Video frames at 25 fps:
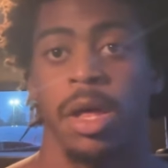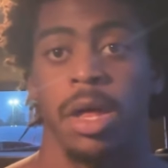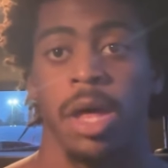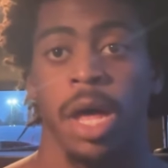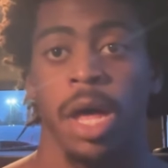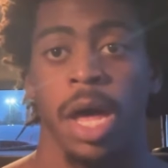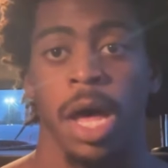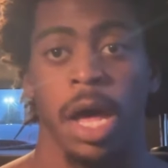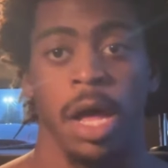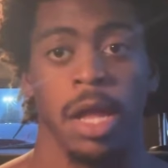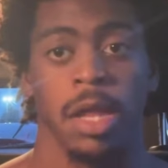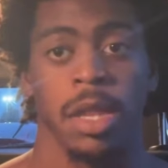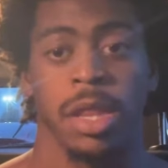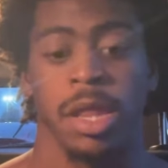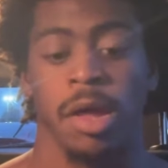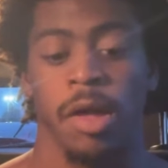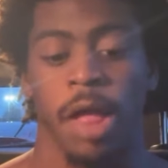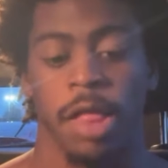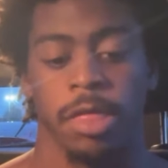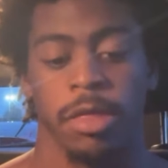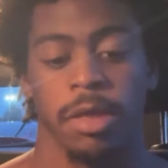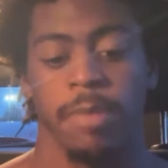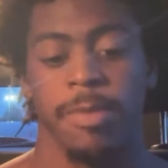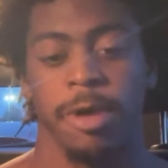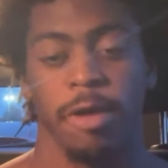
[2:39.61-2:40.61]
And so
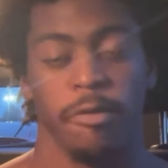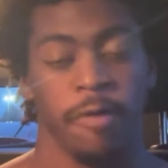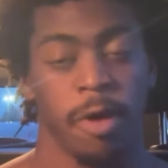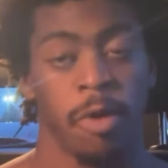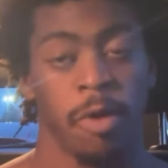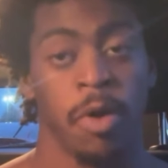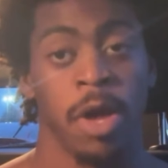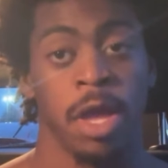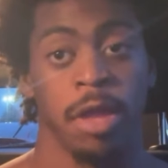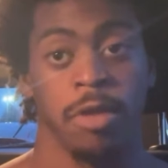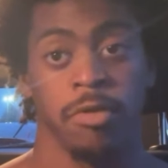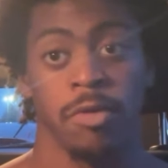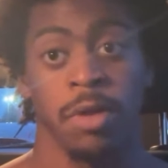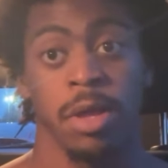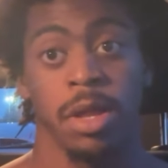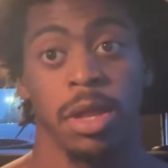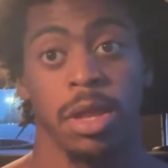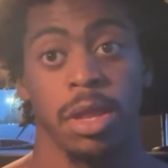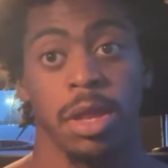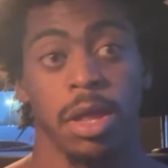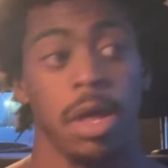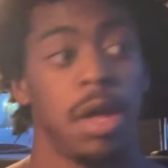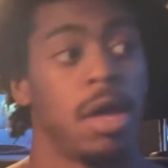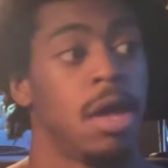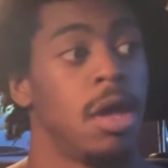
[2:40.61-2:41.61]
that's going to be a real
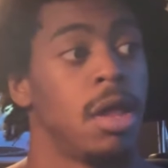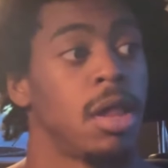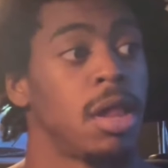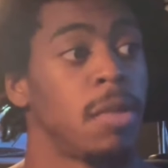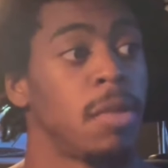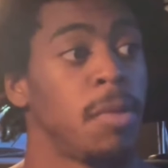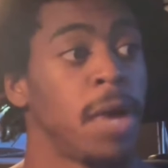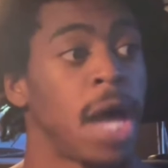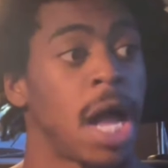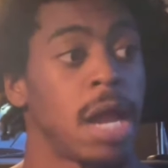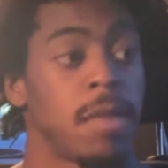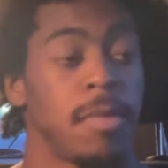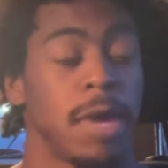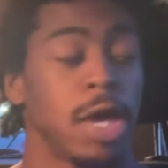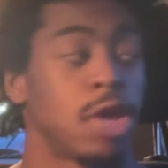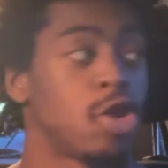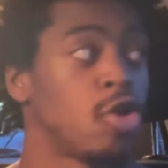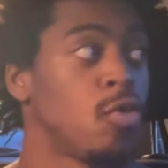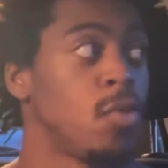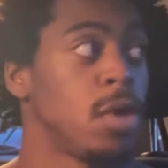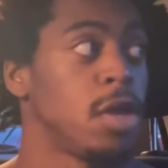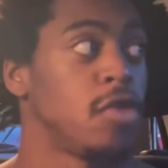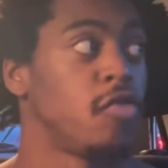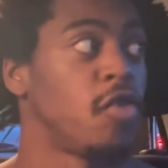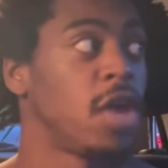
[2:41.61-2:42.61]
hindrance. So we got to make sure
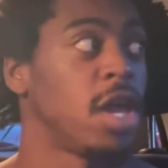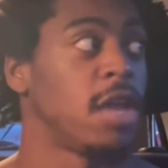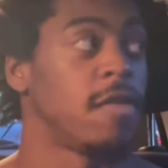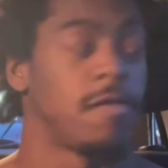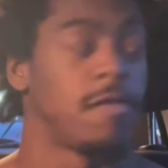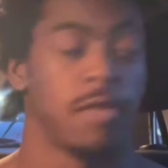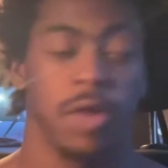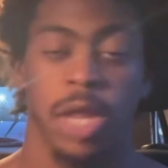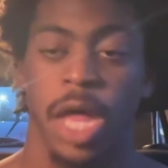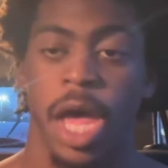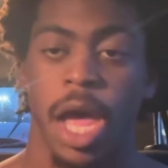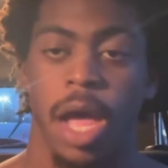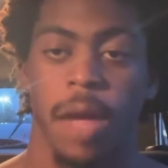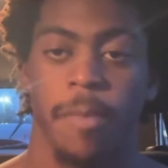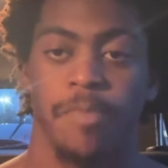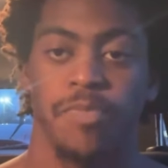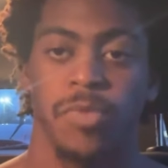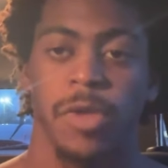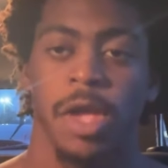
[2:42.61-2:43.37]
we train for that.